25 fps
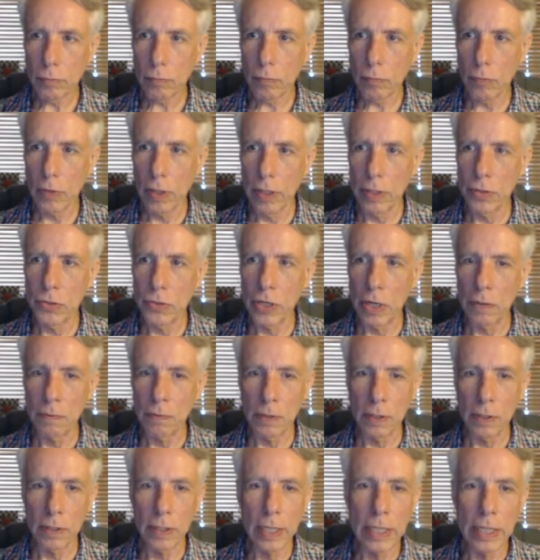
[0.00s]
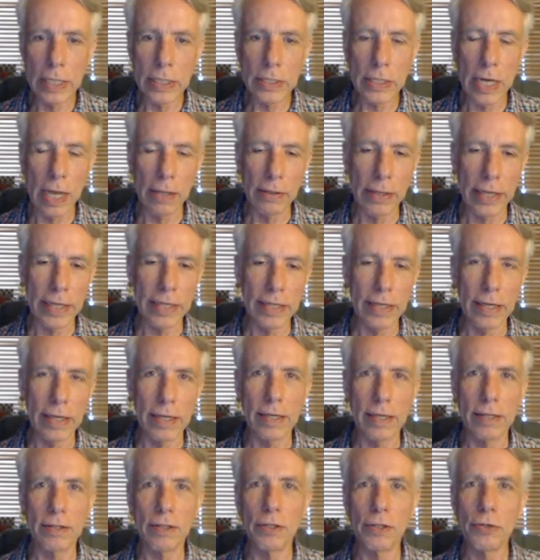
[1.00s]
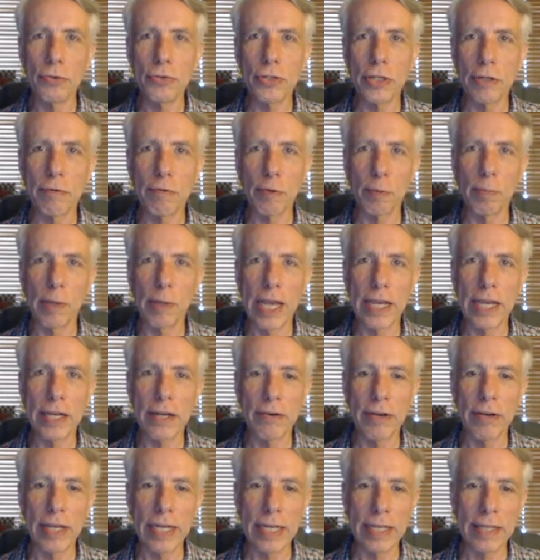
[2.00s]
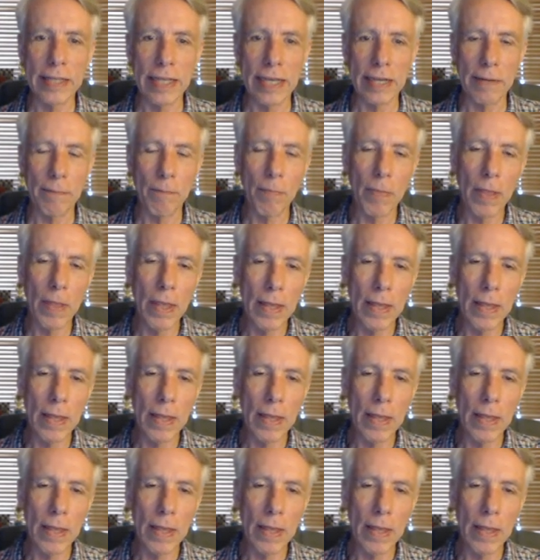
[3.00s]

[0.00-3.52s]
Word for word: in general. It's not like uh, losing for black or anything.